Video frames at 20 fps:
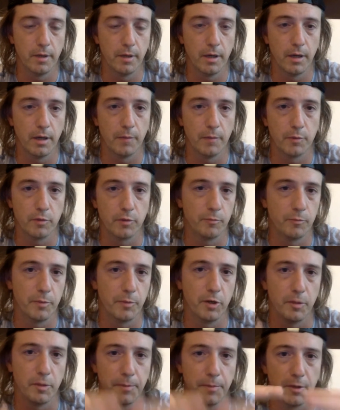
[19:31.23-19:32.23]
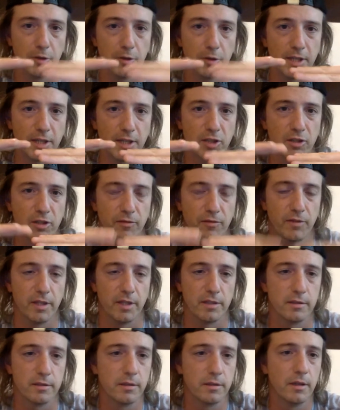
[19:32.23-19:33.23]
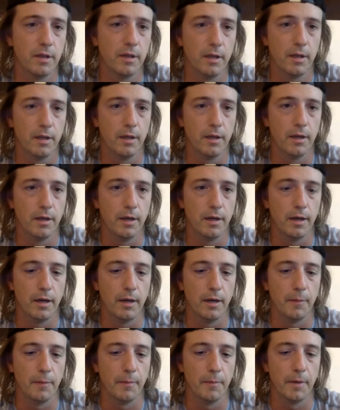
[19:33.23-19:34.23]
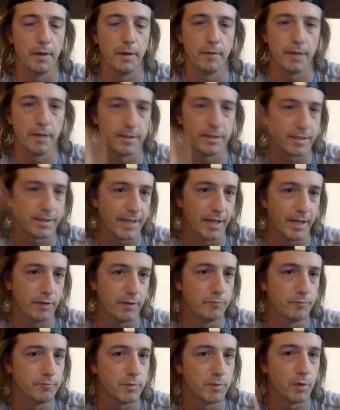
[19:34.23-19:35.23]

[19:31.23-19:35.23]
sort of peer-to-peerization of things on that scale.